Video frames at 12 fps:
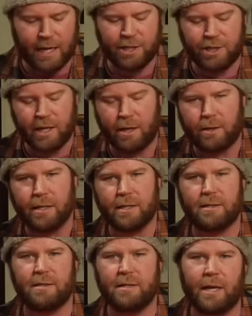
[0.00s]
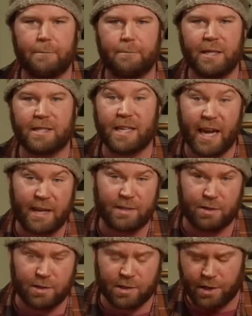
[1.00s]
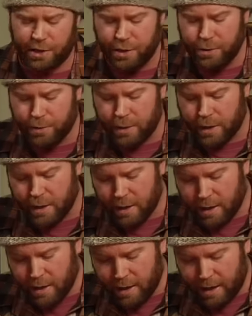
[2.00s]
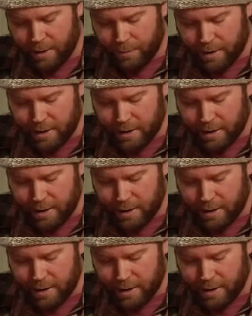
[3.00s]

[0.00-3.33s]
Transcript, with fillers: not shell, its um, its case or its cocoon, and